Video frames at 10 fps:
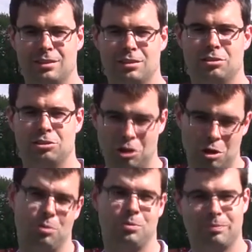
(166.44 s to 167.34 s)

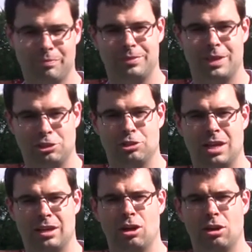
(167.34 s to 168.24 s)
So that should
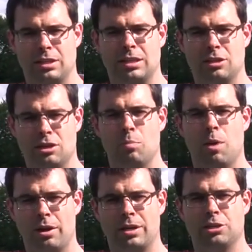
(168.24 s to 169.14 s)
tell you all you need to know.
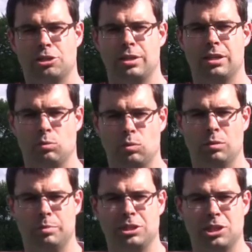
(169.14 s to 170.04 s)
Barring injury, it
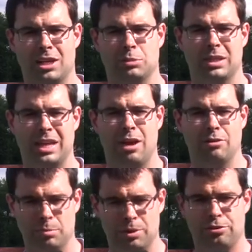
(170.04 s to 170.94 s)
will be Josh McCown.
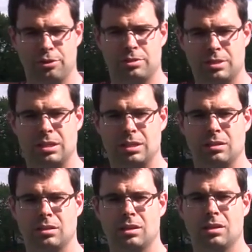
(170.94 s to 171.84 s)
Number
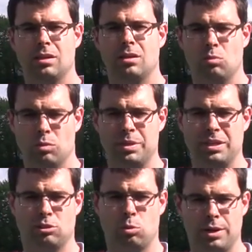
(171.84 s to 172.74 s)
13 will be
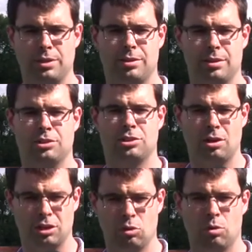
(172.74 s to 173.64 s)
the 23rd
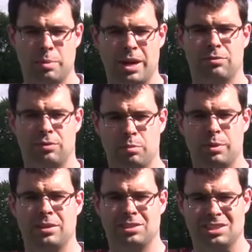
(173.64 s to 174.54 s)
starting quarterback for the
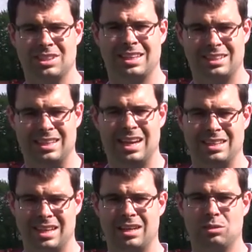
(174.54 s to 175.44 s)
Browns since
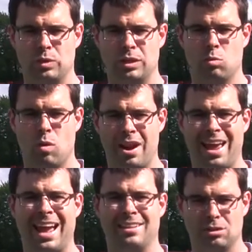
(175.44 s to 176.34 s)
1999 in week one
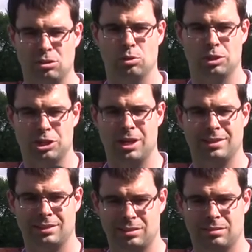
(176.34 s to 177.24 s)
at the New York
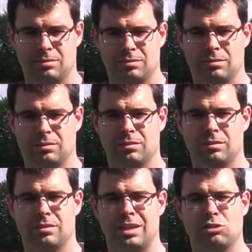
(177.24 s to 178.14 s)
Jets.
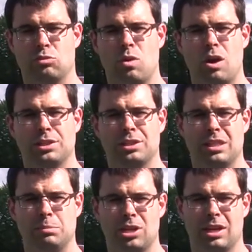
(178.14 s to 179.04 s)
Thanks for watching.
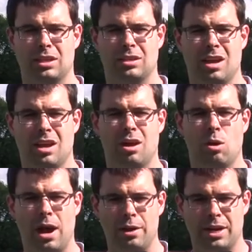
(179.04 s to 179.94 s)
Keep checking
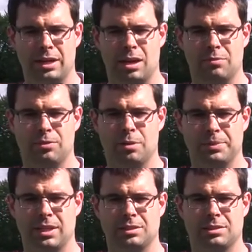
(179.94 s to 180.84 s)
Ohio.com for
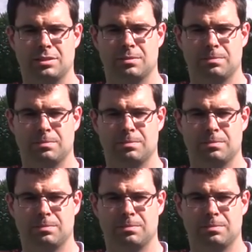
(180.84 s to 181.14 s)
updates.